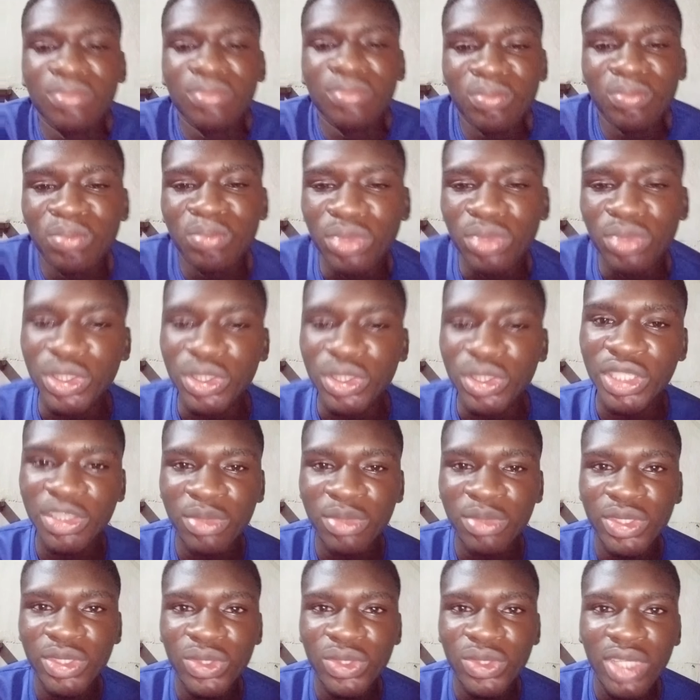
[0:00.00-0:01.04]
pushes me
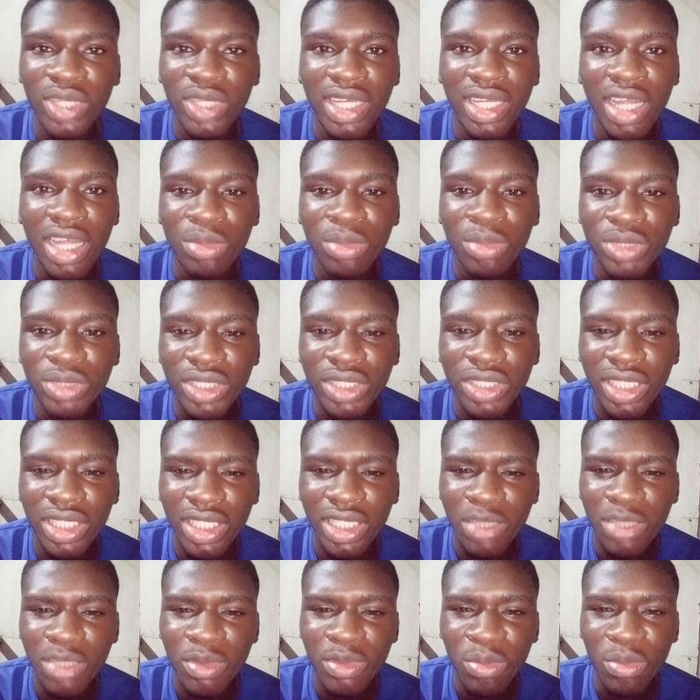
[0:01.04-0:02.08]
to like appreciate them
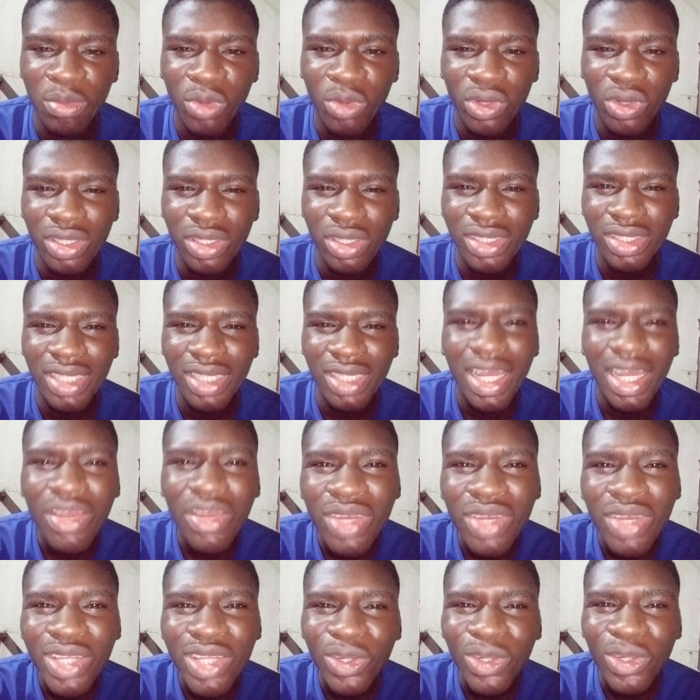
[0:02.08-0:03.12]
the more is I really
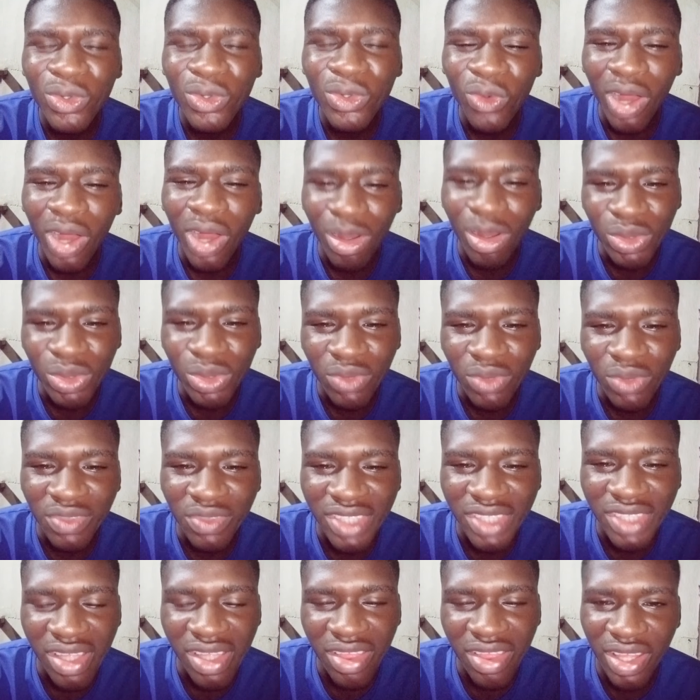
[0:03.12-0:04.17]
don't know how to even say
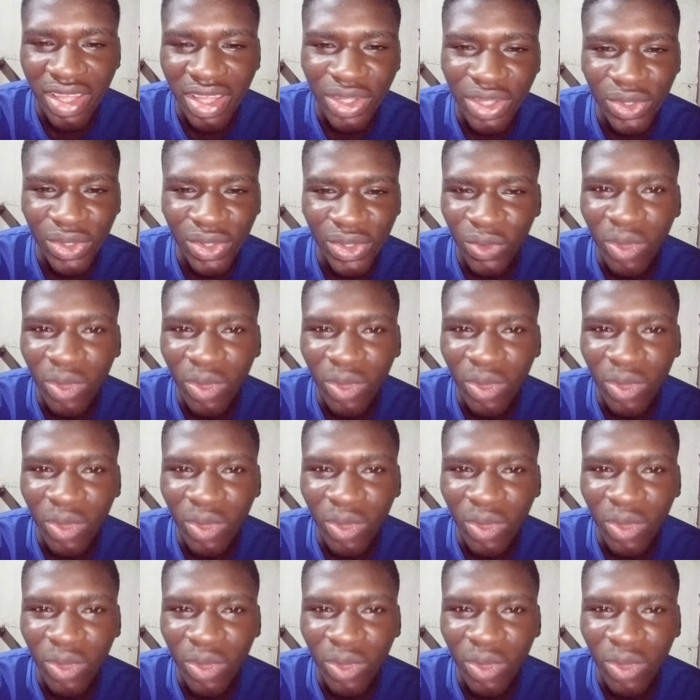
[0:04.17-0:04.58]
thank you.